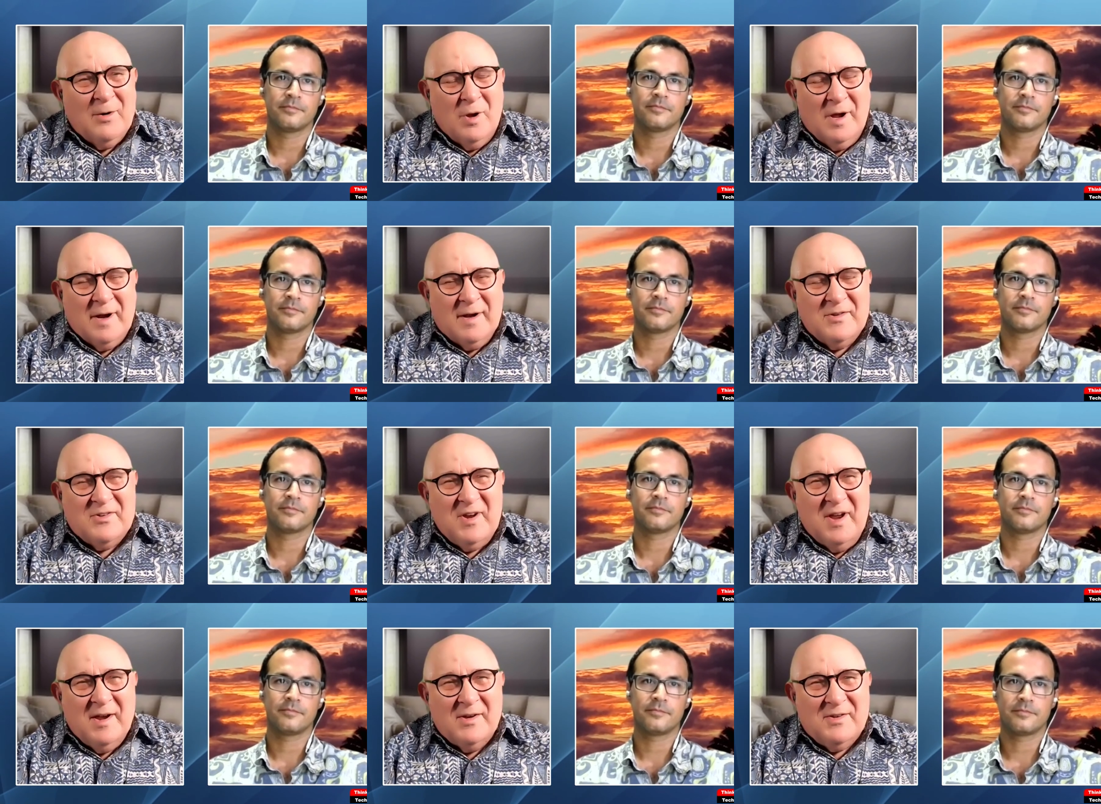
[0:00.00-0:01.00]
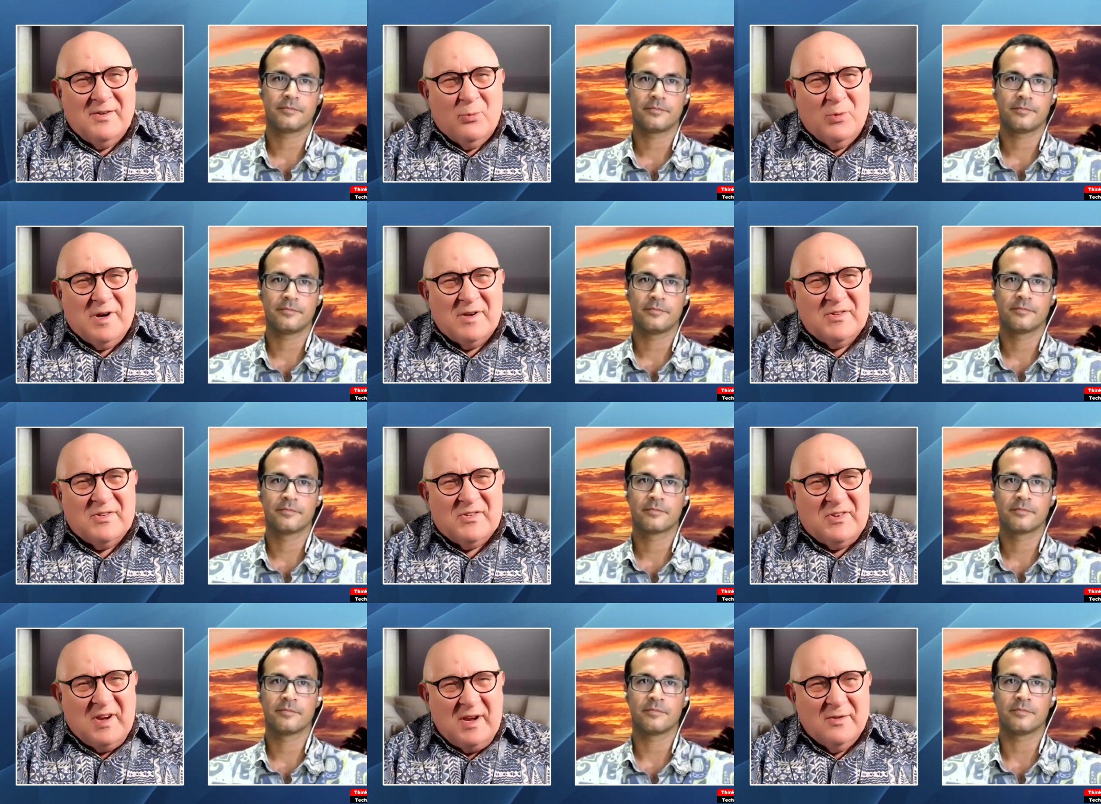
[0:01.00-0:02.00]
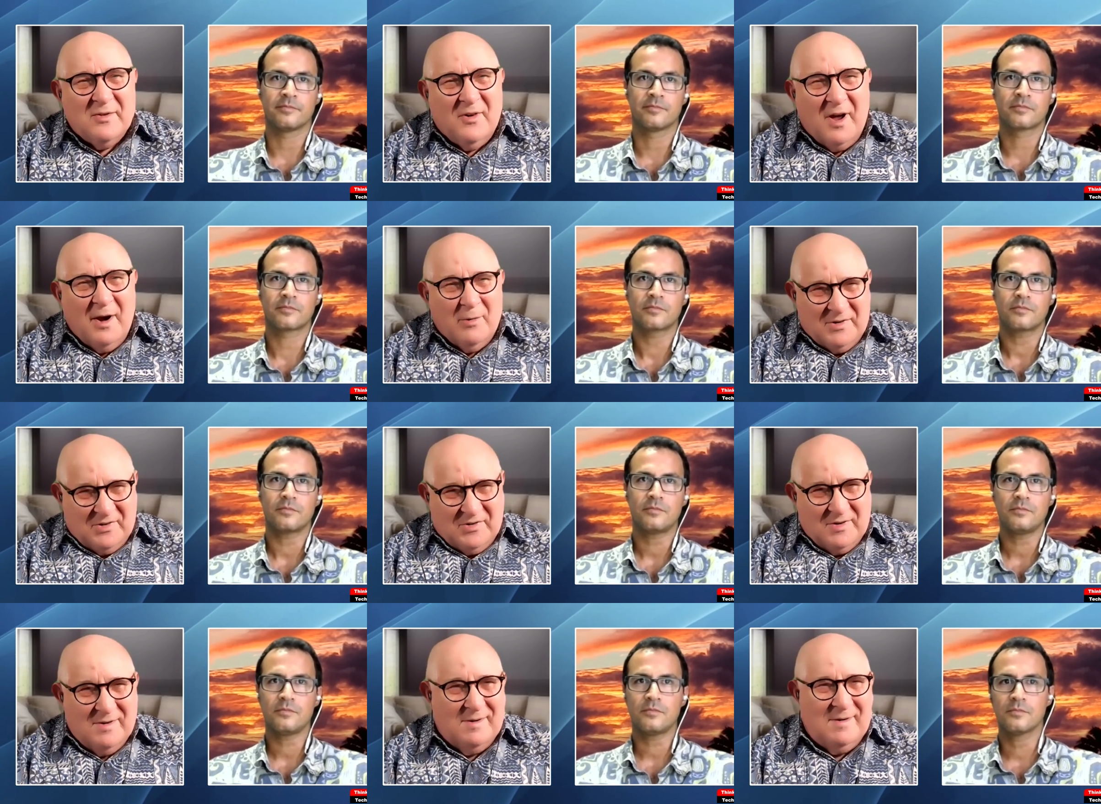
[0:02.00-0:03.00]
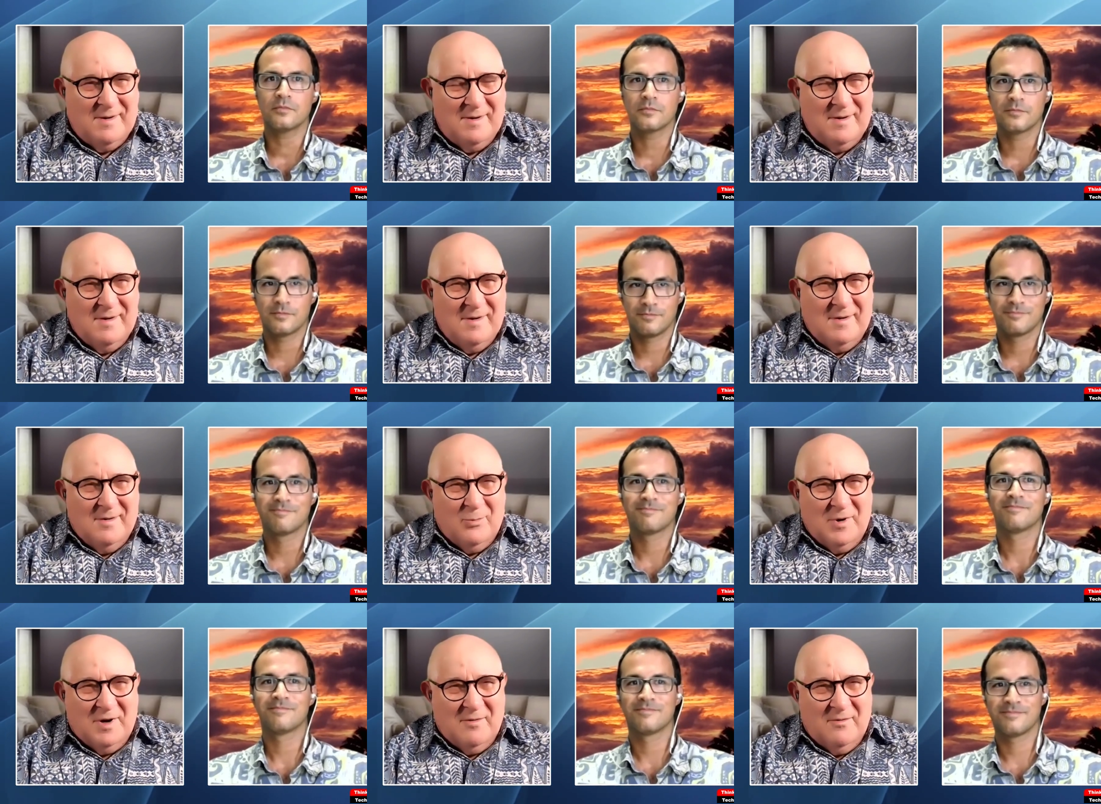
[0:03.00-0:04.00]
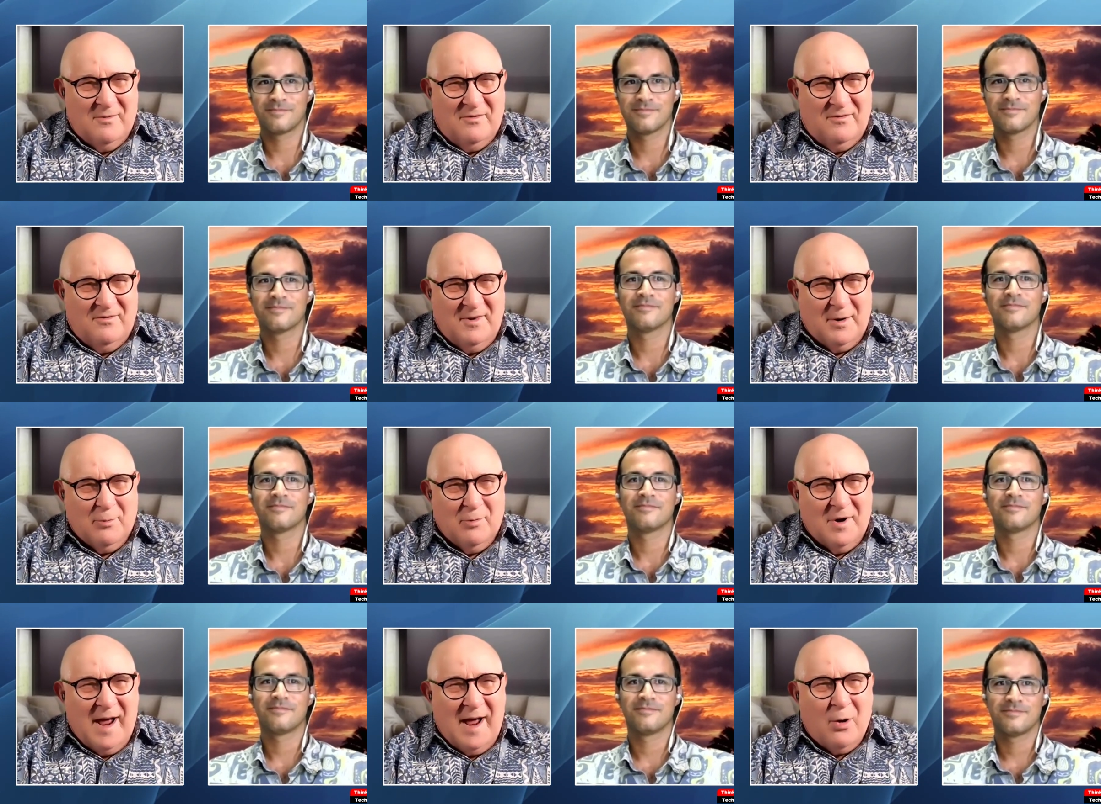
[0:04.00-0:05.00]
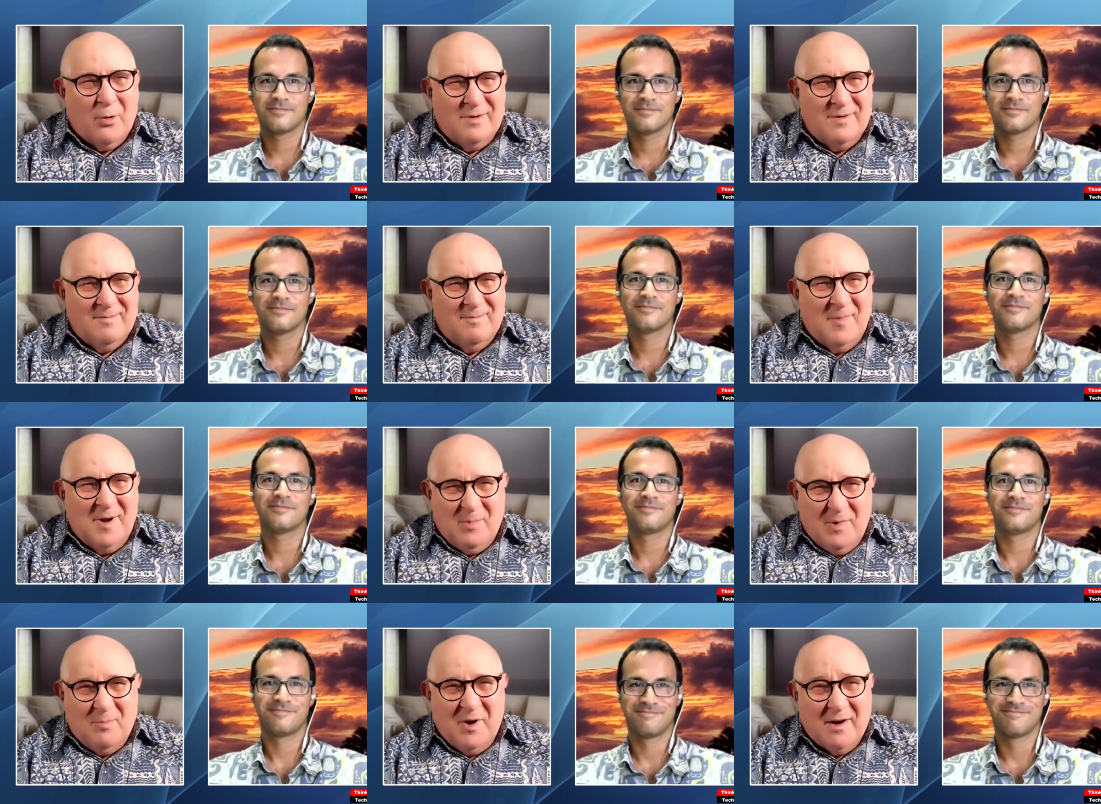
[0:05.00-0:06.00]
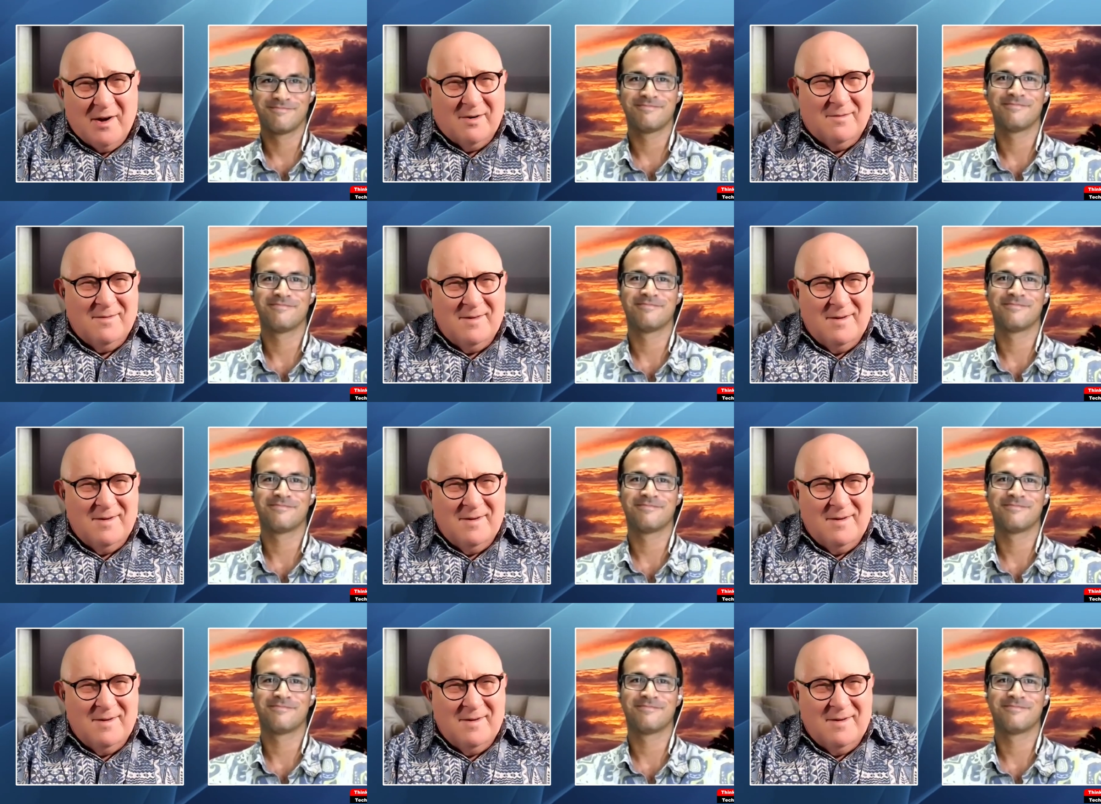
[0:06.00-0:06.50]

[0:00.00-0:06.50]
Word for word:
Speaker 1: all I can say is if we can see the virus, we can figure it out maybe better.